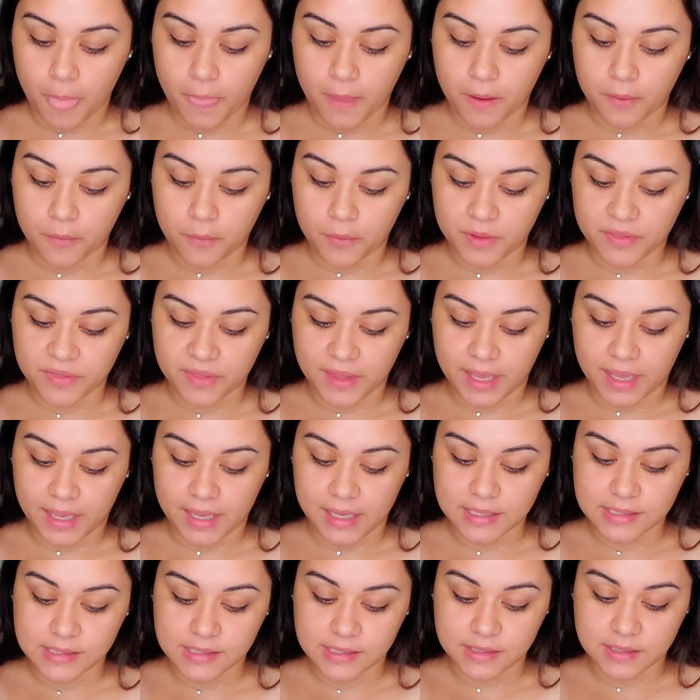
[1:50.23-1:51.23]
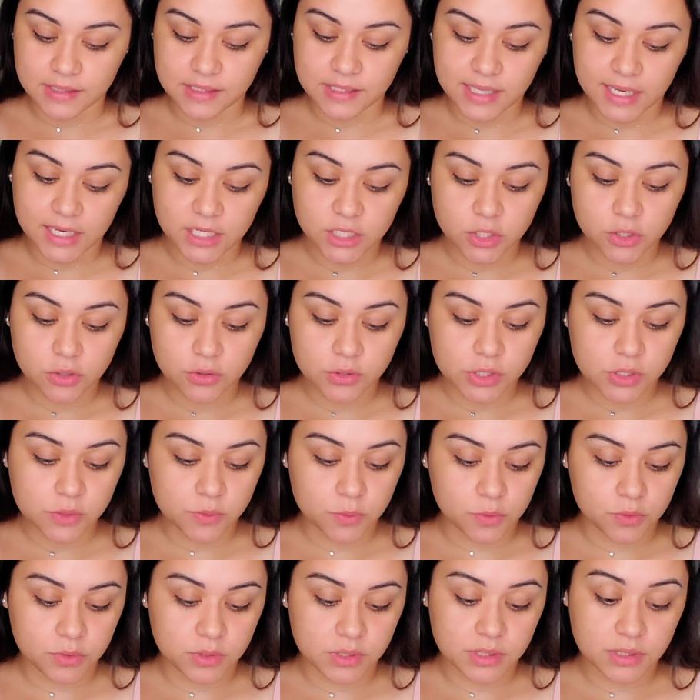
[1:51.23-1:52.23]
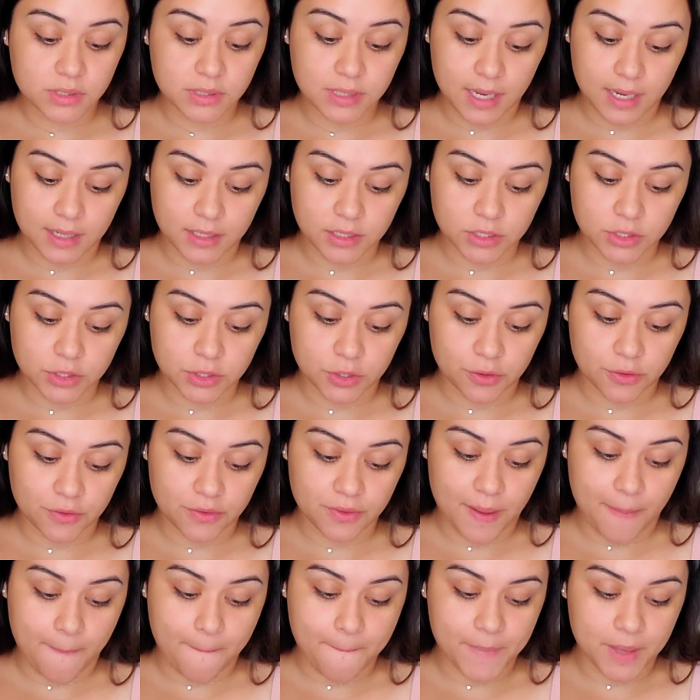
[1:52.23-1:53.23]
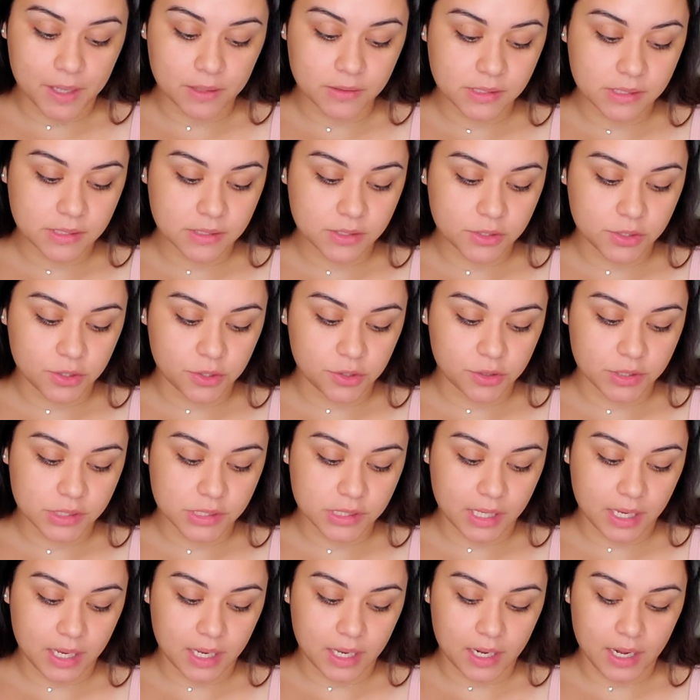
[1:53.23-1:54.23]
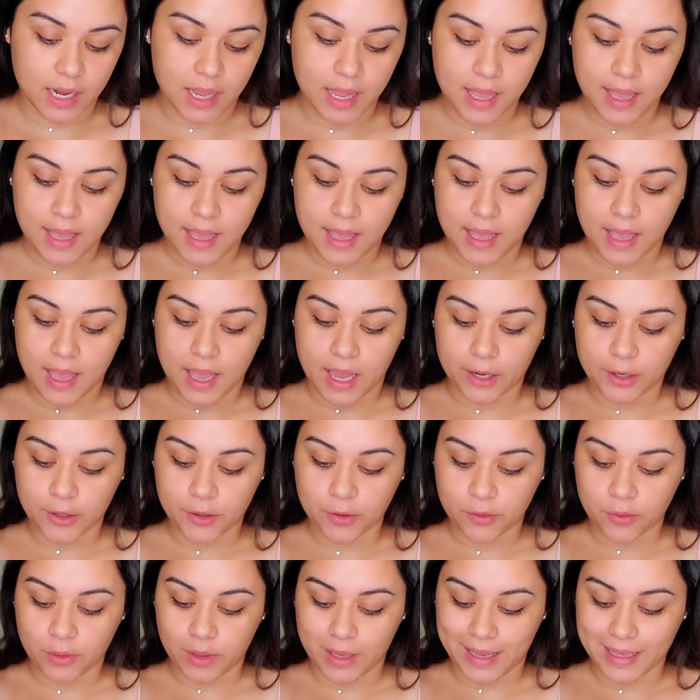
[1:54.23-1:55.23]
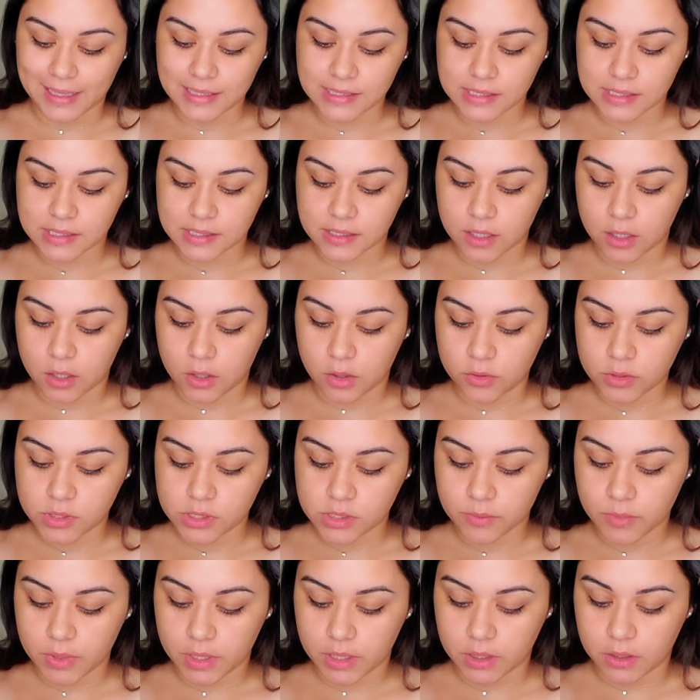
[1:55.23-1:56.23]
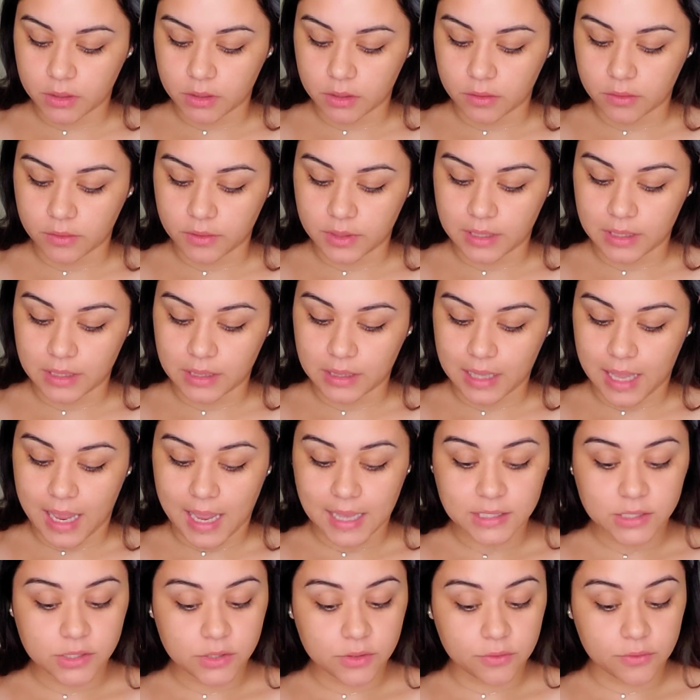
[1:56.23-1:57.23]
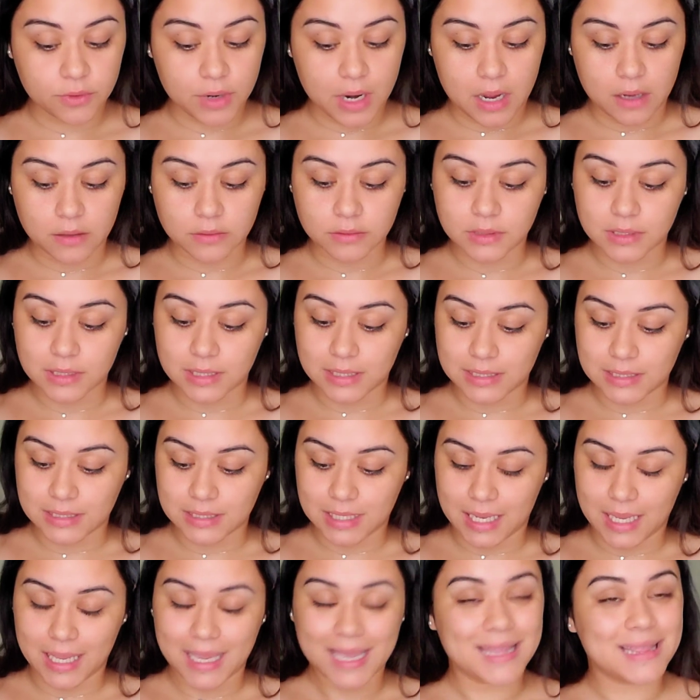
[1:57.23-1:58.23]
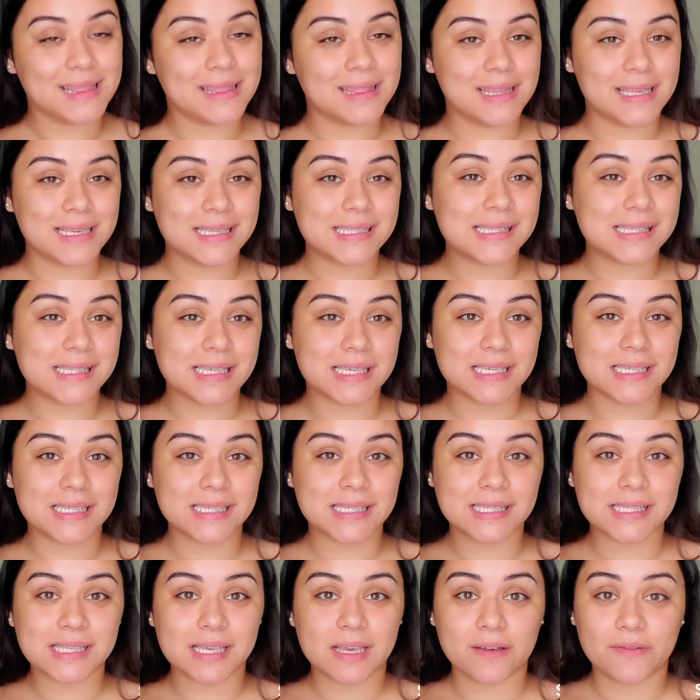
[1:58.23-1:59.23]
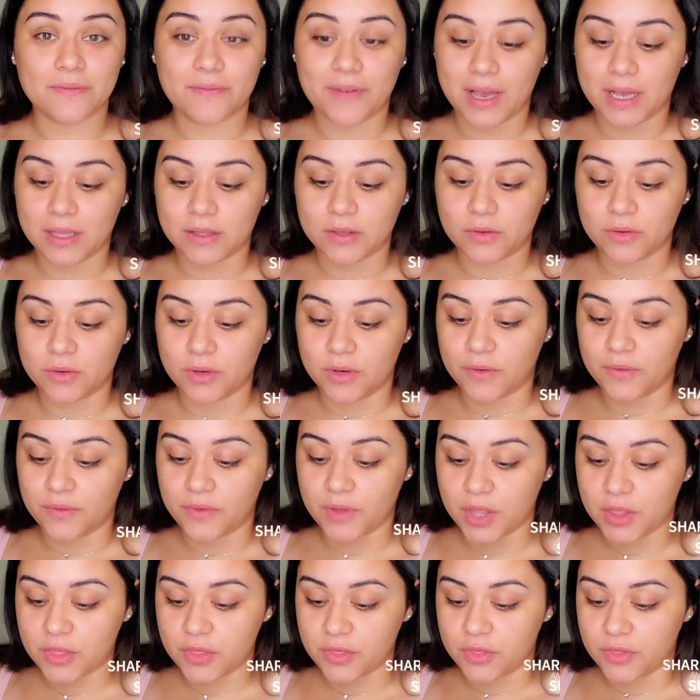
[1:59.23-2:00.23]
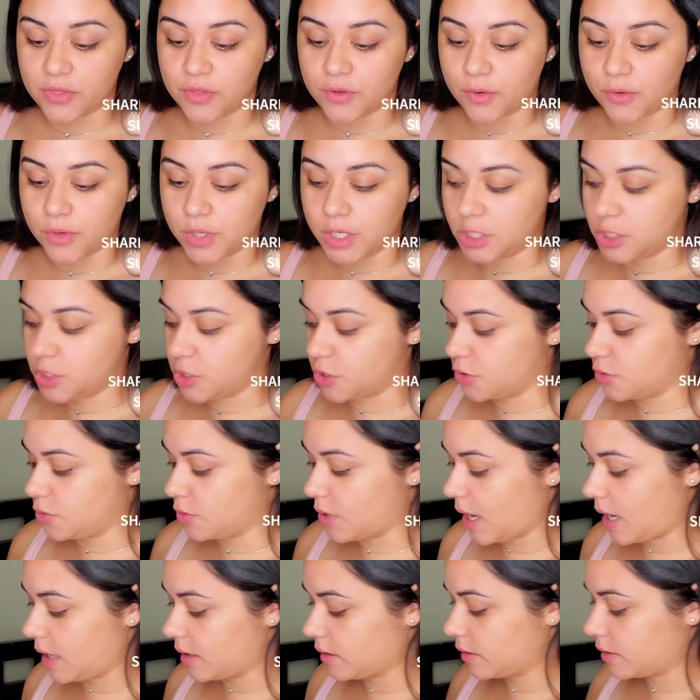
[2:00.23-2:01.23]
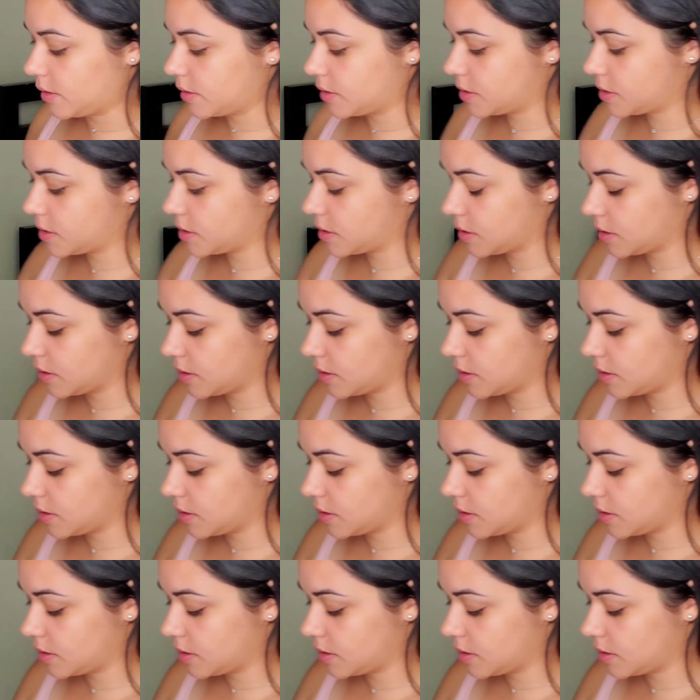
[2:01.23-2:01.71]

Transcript: with a sensational smooth texture that melts into your skin and creates the ultimate glow that lasts throughout the day. And this is a value of $32.